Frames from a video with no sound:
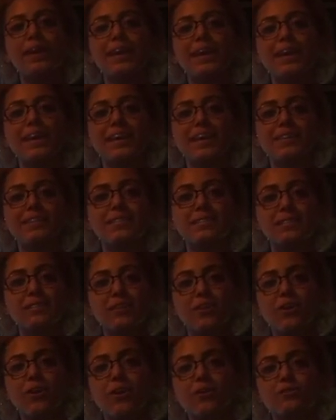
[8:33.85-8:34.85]
And
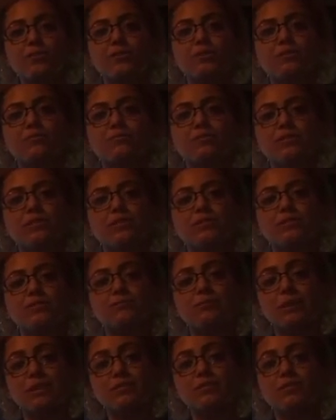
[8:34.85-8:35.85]
there are also differences in
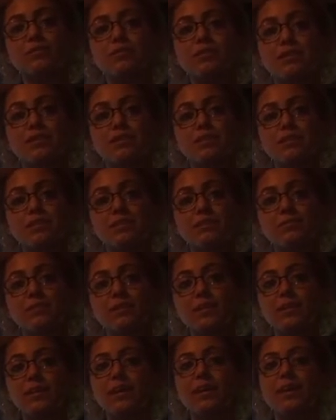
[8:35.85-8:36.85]
threshold
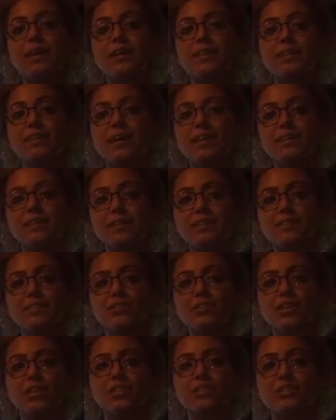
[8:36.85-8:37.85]
sensitivity, that lead to
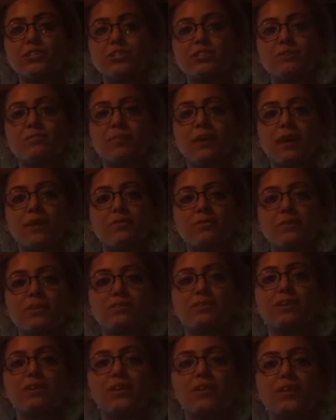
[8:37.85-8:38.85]
changes in
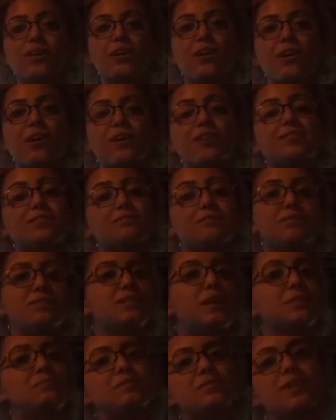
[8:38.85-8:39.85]
pathways that occur on different
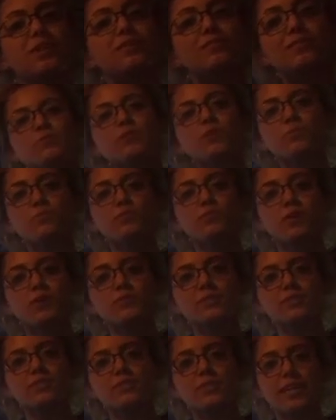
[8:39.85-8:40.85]
time scales. For the
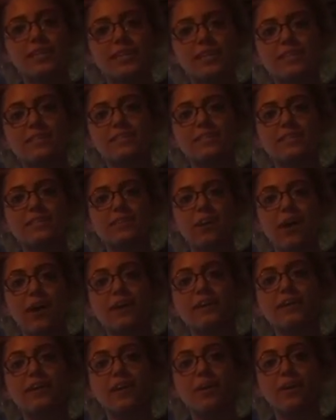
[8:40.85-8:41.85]
Broiler study, it did
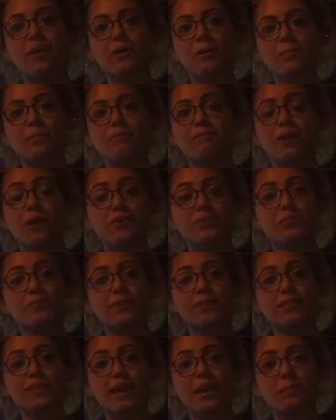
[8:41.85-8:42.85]
not um,
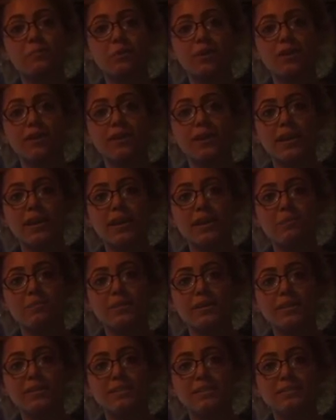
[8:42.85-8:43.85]
evaluate the mRNA
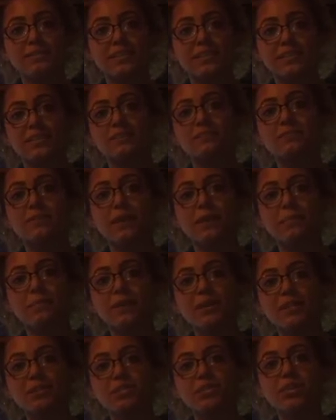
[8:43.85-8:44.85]
abundance in the
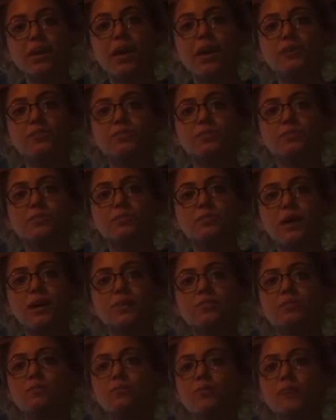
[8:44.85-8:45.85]
VMH, so it's
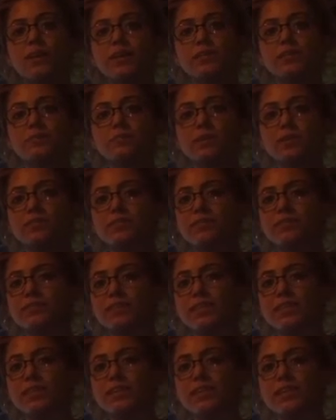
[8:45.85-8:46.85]
possible that in the present
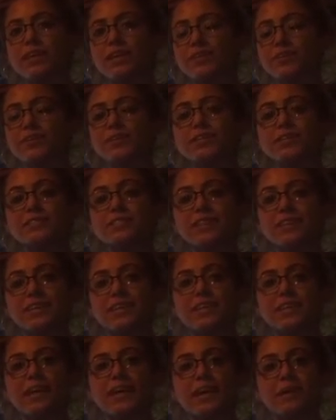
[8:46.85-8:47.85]
study, the increase
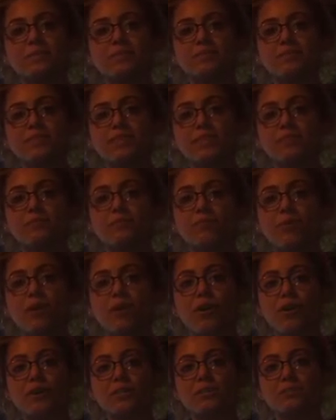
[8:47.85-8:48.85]
in
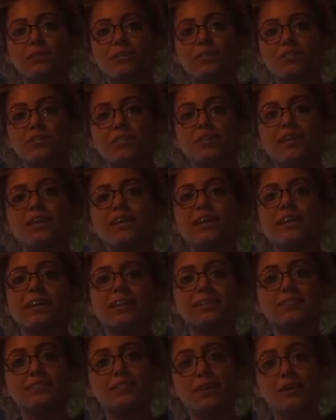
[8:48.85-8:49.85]
MC4R expression
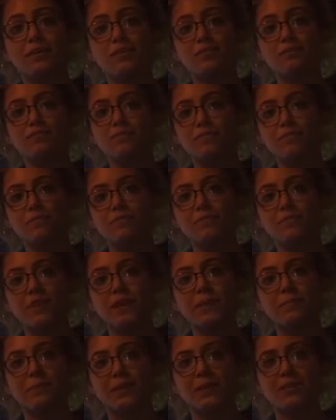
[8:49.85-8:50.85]
is of
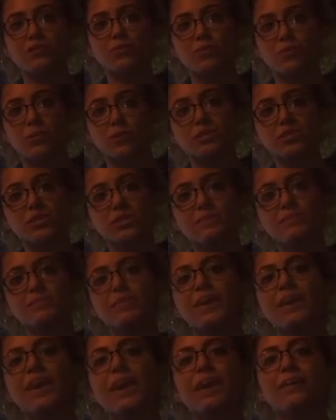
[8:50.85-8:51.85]
VMH origin.
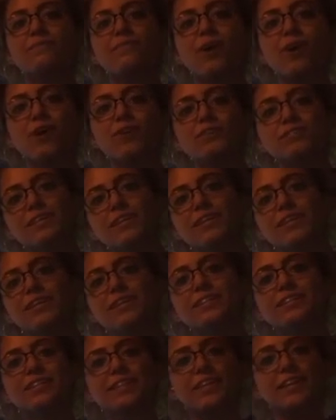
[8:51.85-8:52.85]
And for our
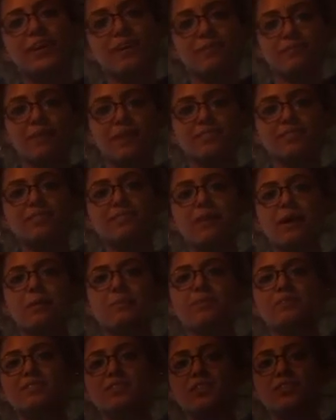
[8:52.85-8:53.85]
study, the effects of
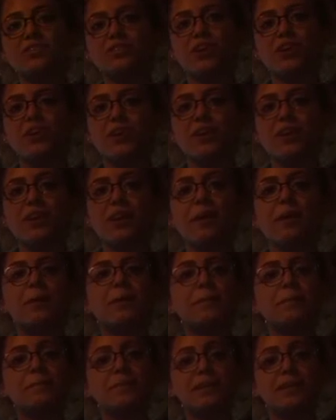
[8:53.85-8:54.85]
MSH are
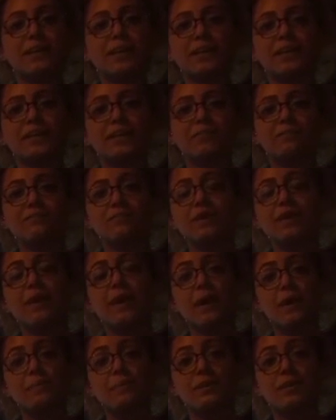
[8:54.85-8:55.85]
mediated via
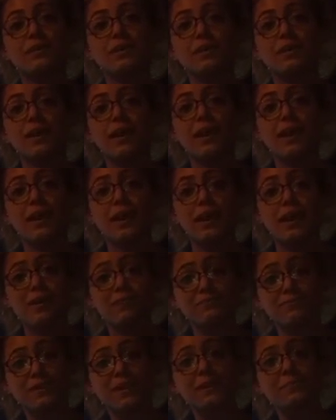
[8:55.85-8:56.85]

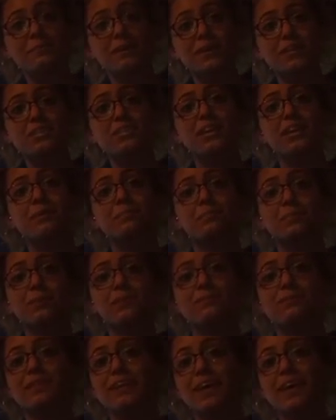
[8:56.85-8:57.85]
VMH and
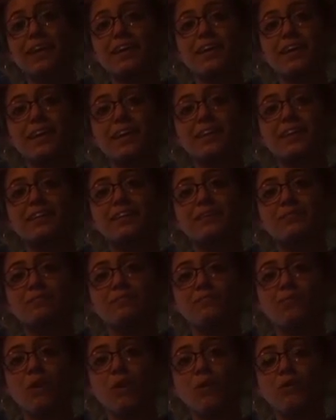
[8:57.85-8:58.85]
PVN and
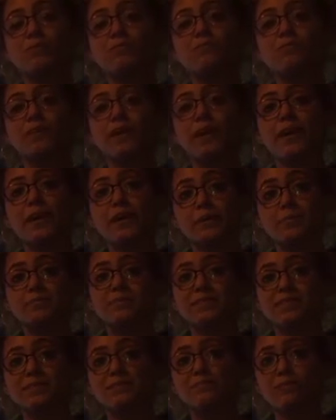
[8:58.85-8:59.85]
involve
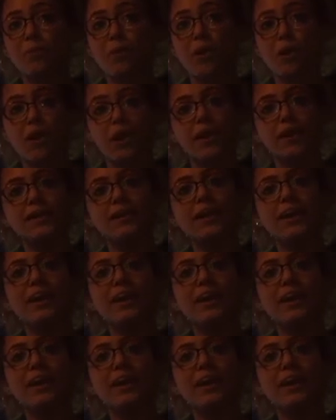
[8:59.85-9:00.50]
MC4R.